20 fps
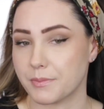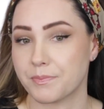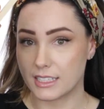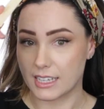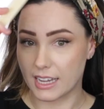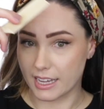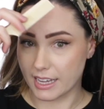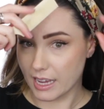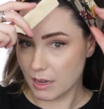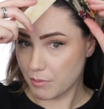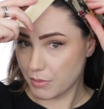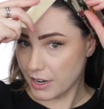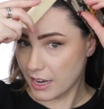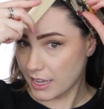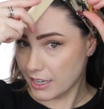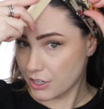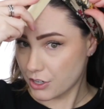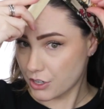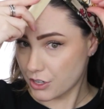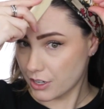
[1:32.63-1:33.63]
Take a
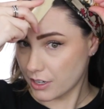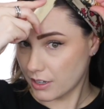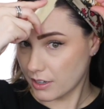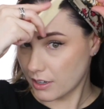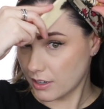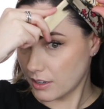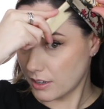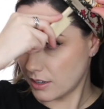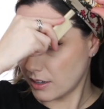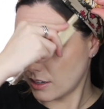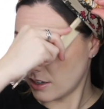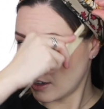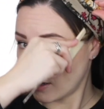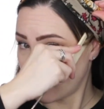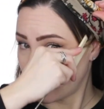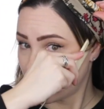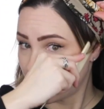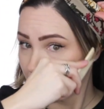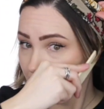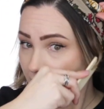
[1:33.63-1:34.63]
brush
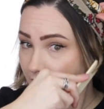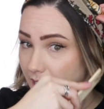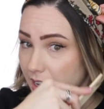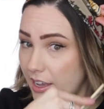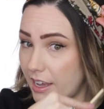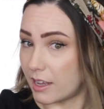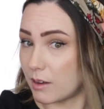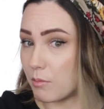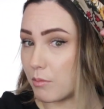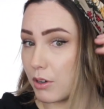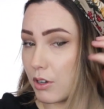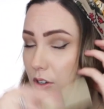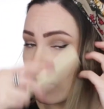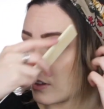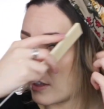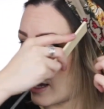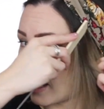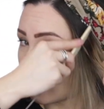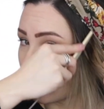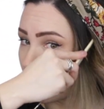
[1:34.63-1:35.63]
and
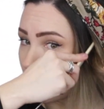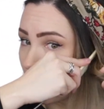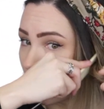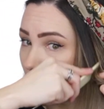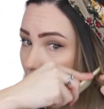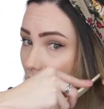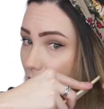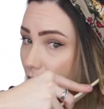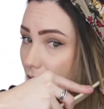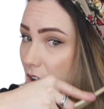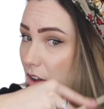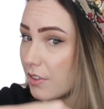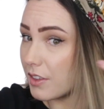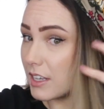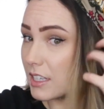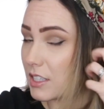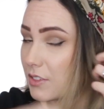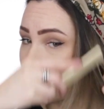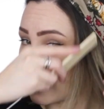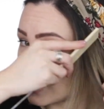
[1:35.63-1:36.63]
pull out all
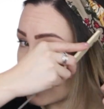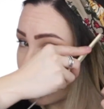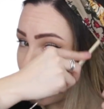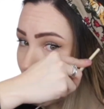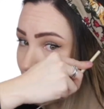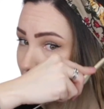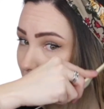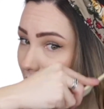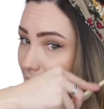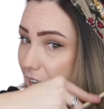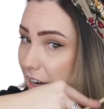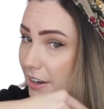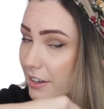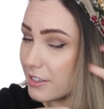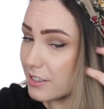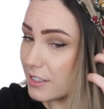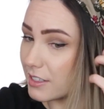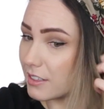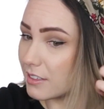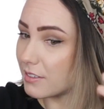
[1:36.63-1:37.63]
these face framing
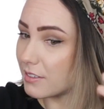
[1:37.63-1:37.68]
hairs.